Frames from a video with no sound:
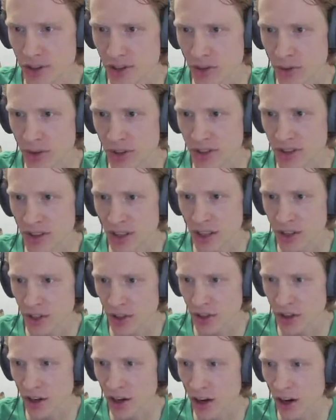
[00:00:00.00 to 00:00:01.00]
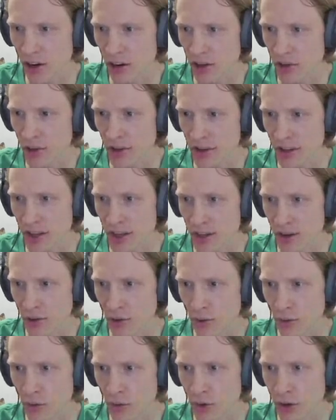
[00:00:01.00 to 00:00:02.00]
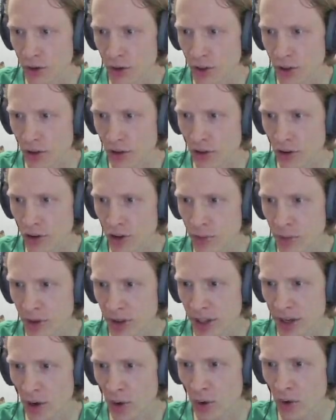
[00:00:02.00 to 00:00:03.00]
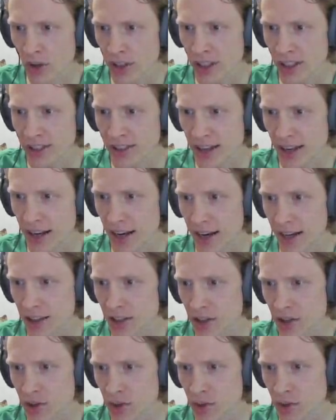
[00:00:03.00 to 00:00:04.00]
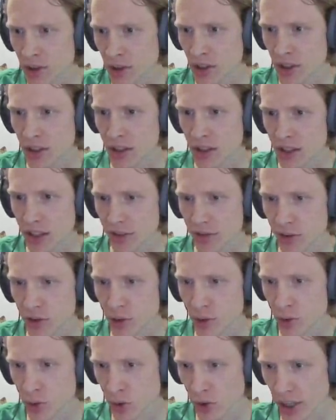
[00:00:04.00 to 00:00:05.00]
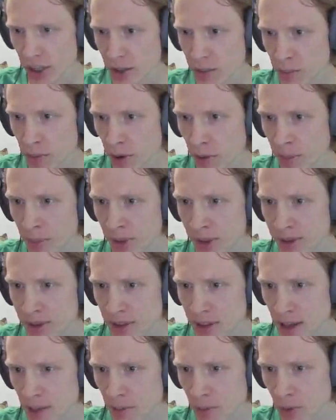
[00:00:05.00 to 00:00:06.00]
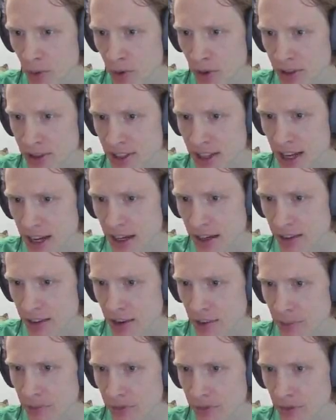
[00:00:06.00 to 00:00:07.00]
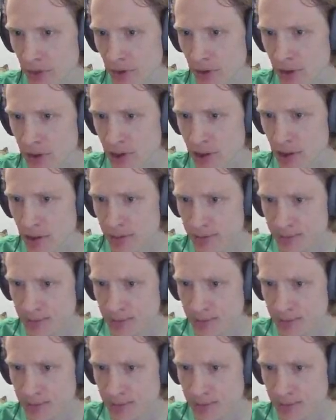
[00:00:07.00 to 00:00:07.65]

So these things are hollow and they hit really hard, but they only attack you if you like bump into them or attack them first.